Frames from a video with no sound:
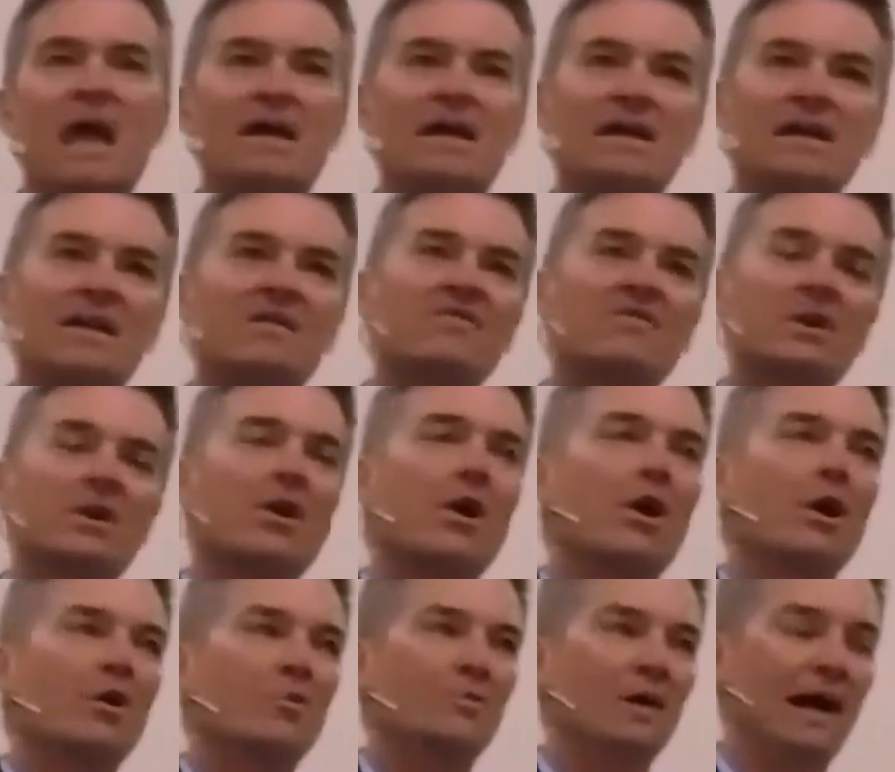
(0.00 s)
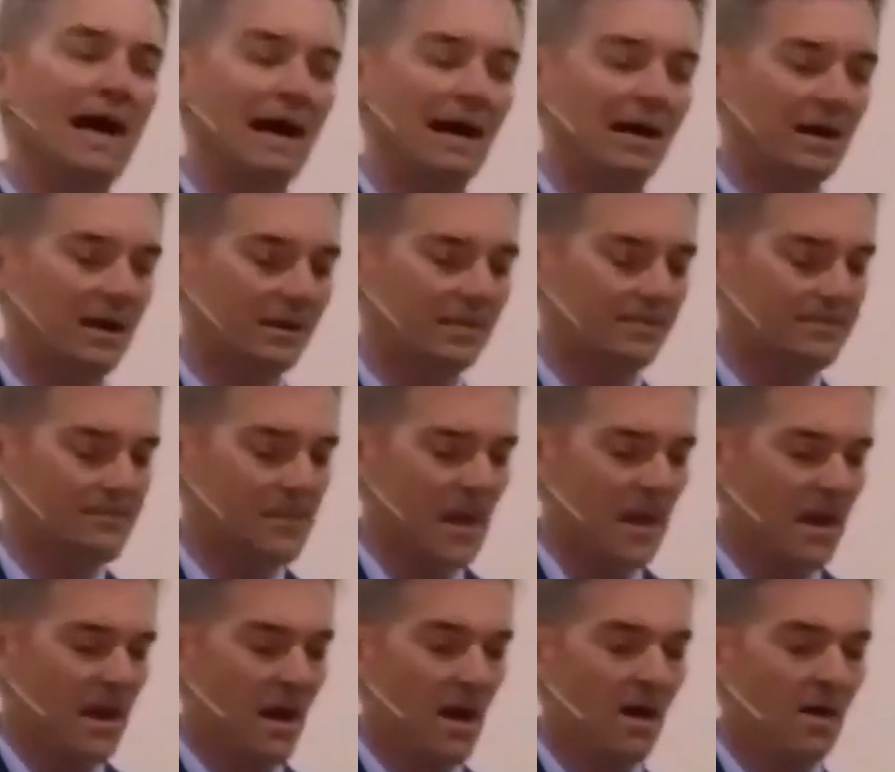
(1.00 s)
and give the card back,
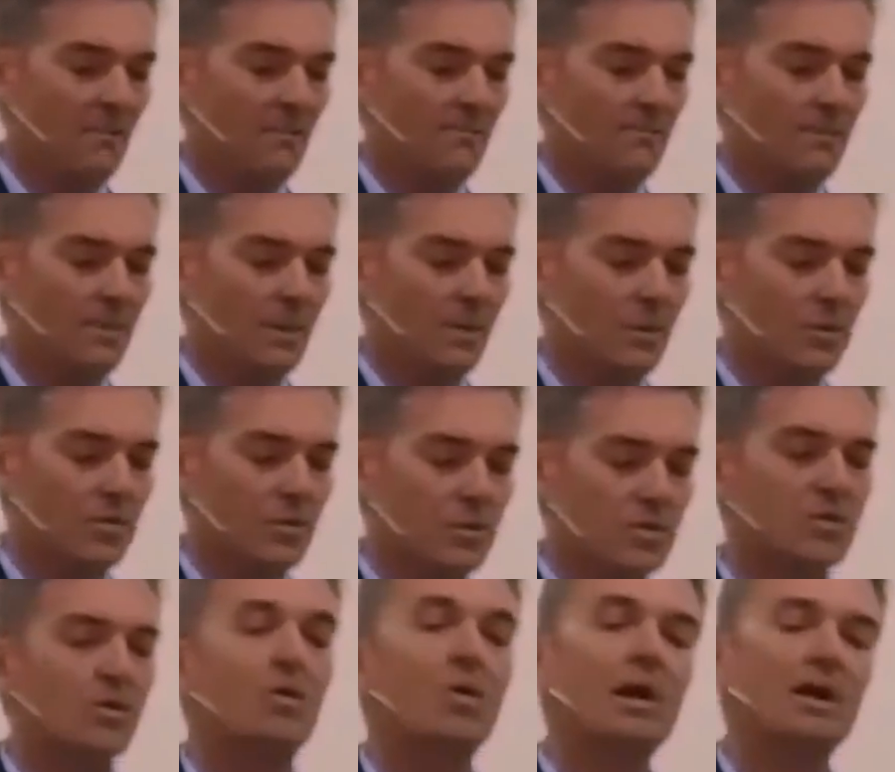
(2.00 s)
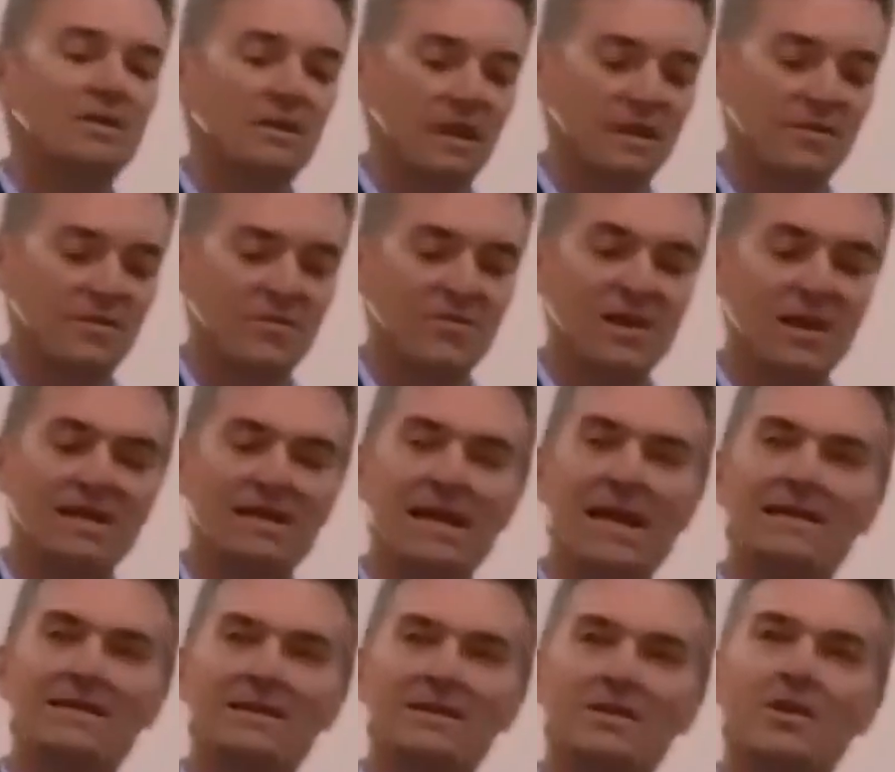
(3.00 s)
which was a great thing for my
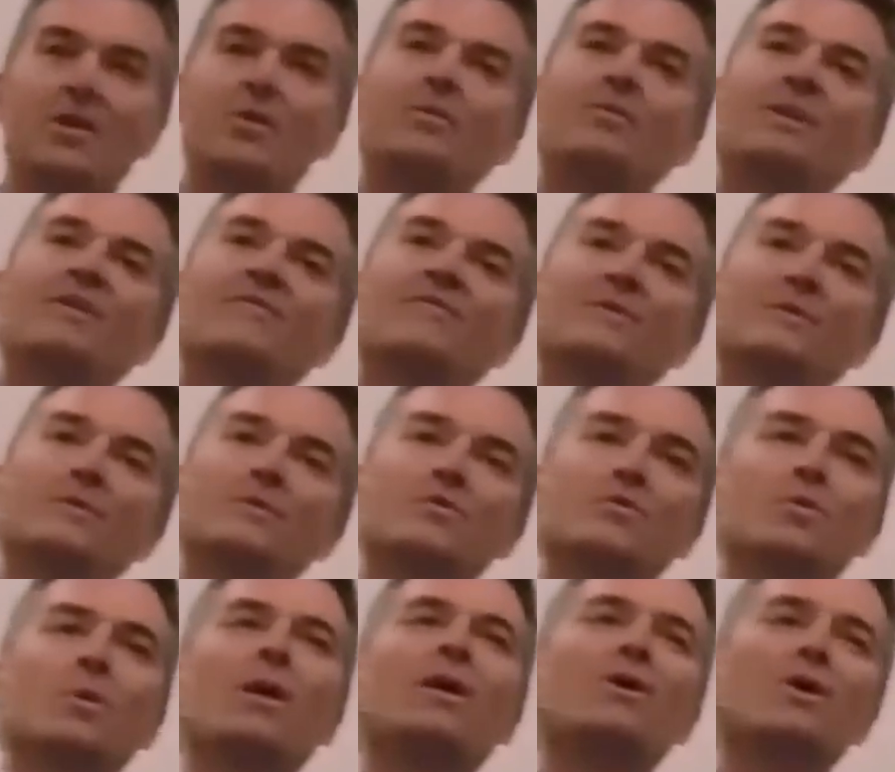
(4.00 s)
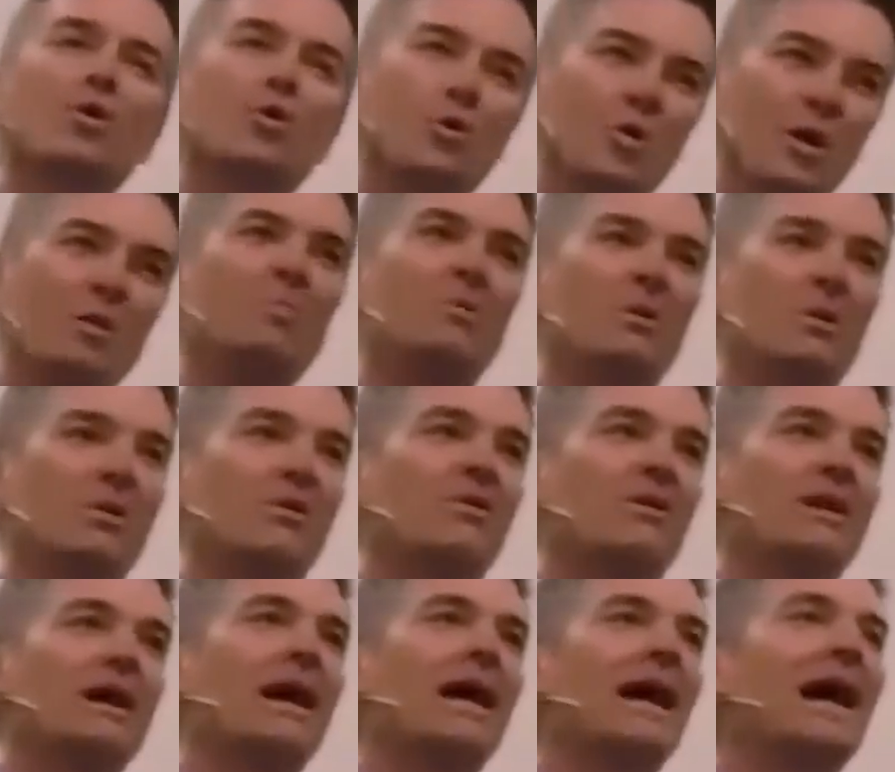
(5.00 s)
dad to do. But if there was one quibble
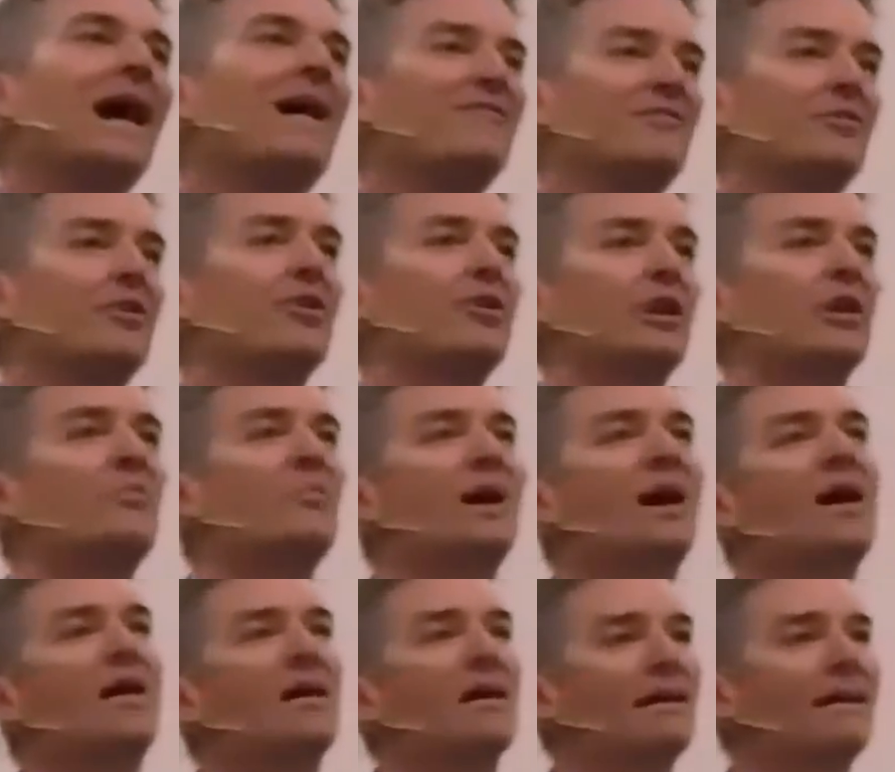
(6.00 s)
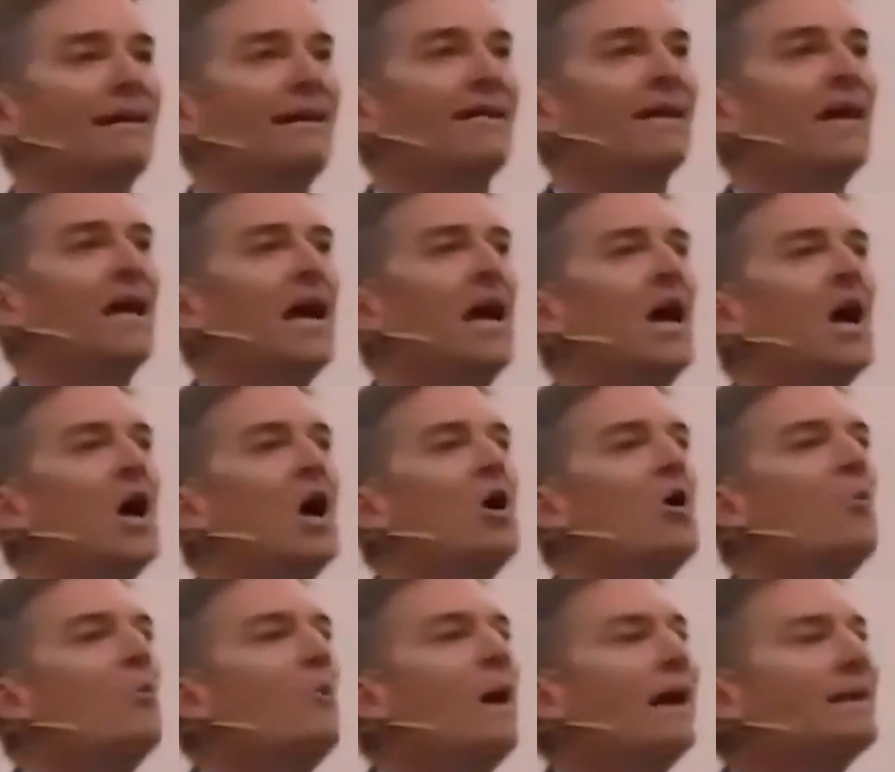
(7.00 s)
that I have looking back on it,
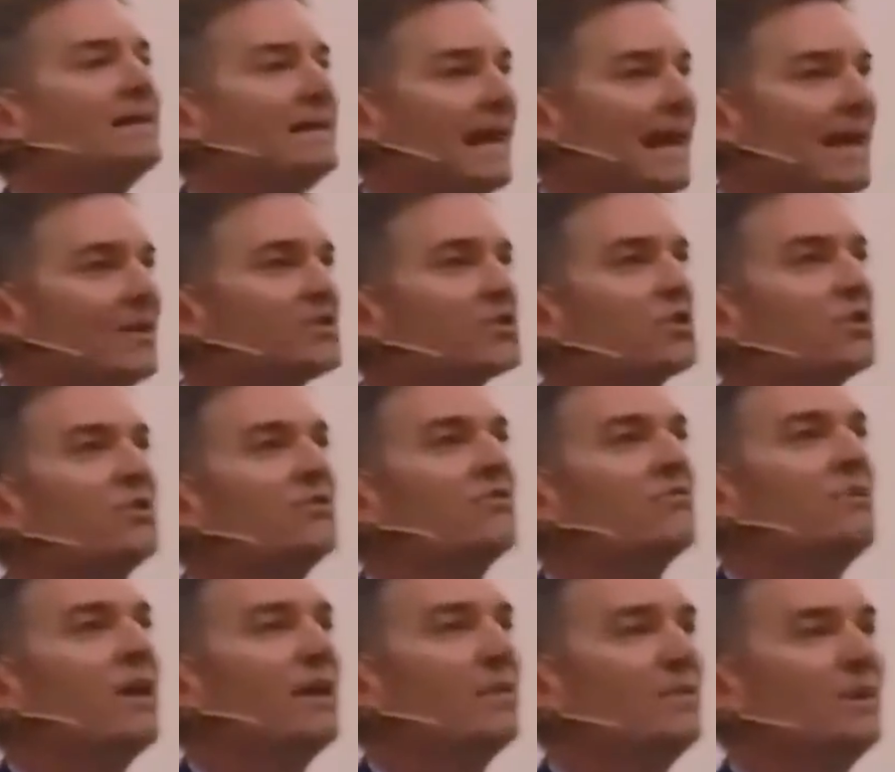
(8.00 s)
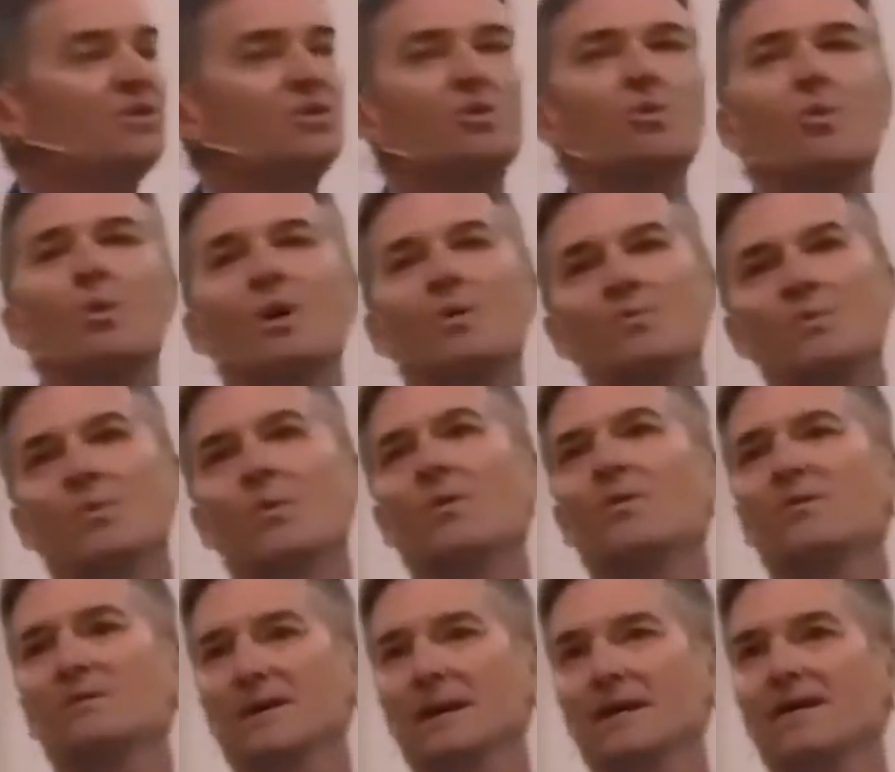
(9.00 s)
my dad should have made me do one more
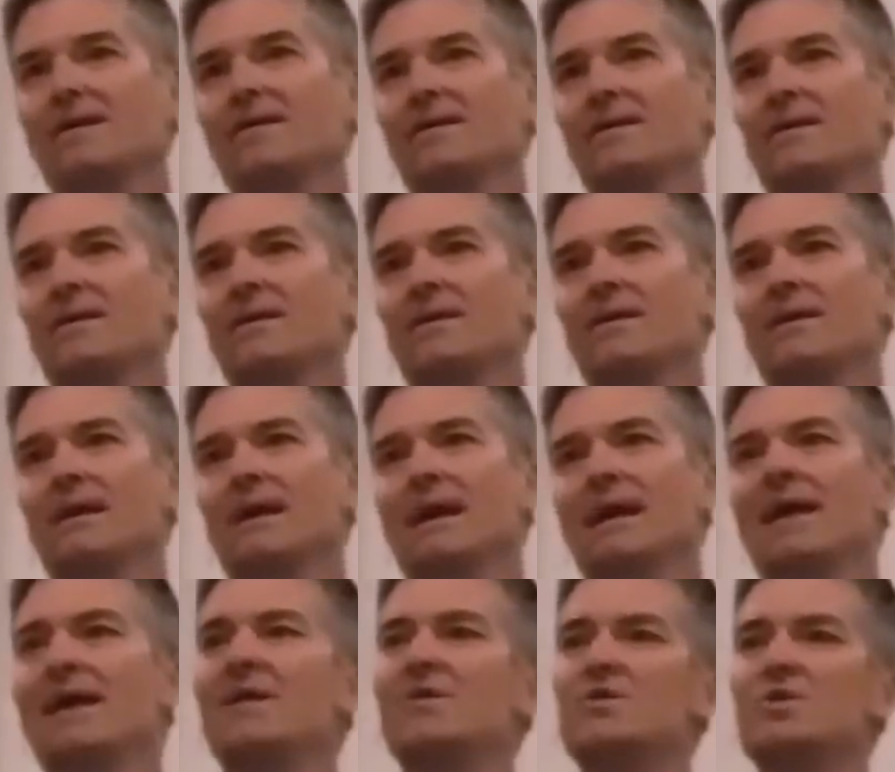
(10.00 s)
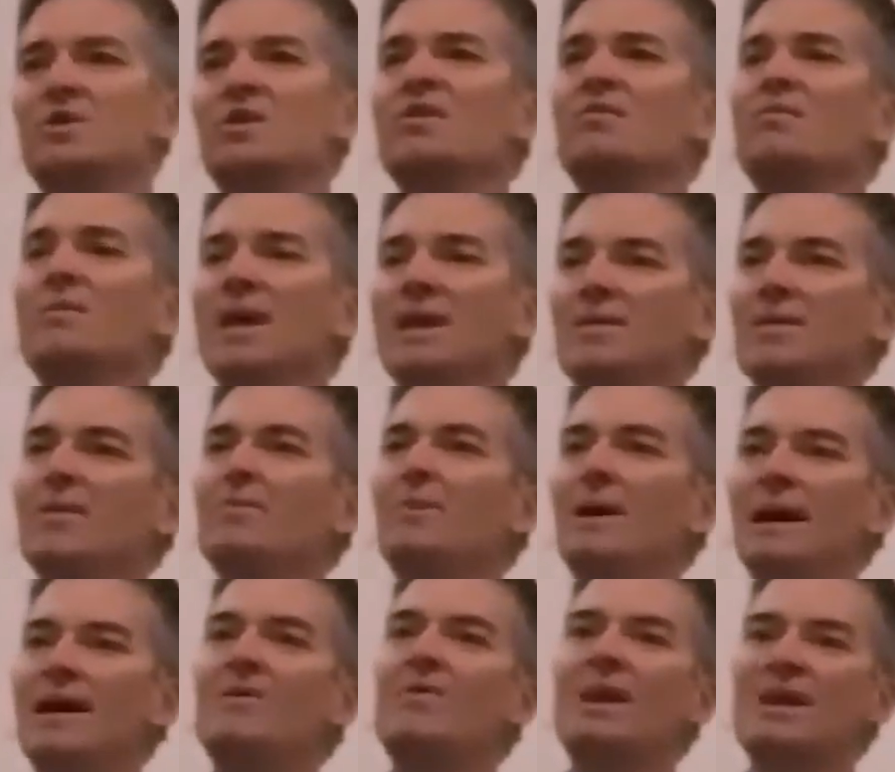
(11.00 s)
thing. He should have made me
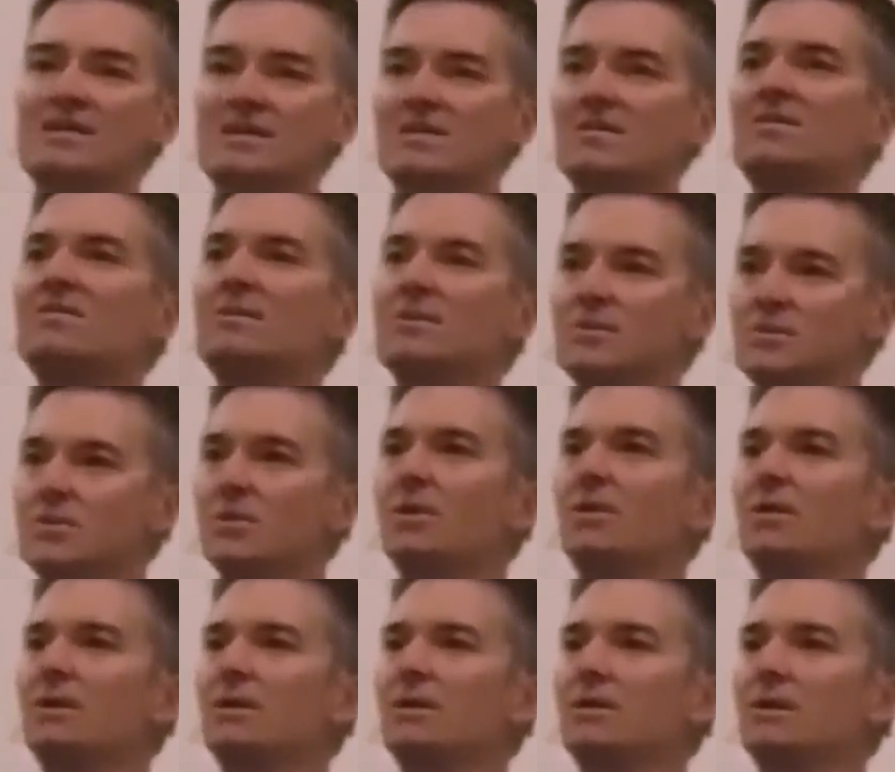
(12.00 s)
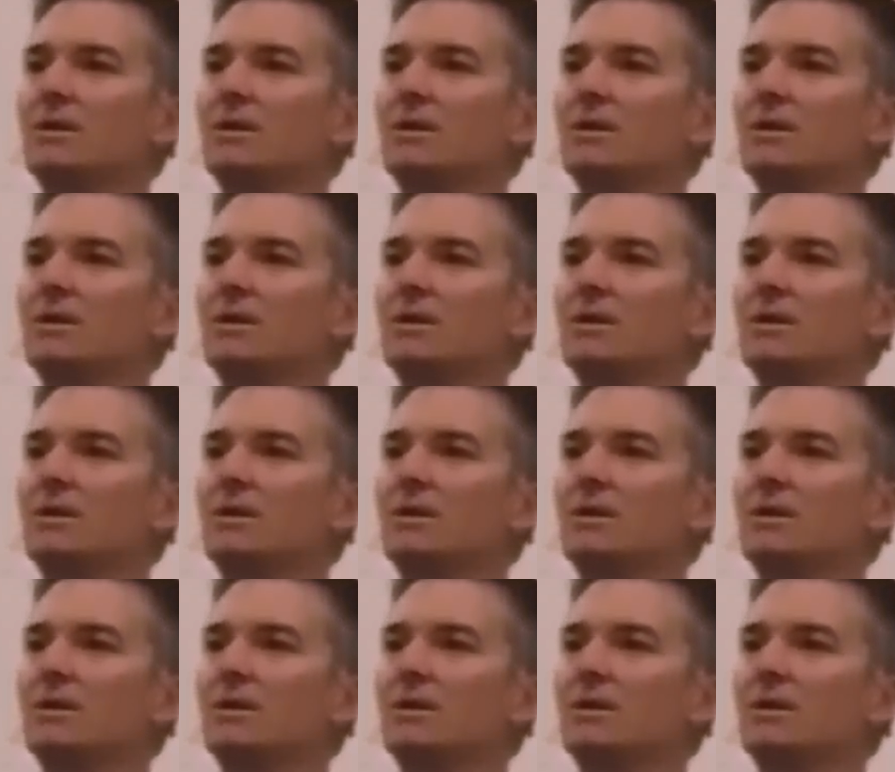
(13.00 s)
pay restitution.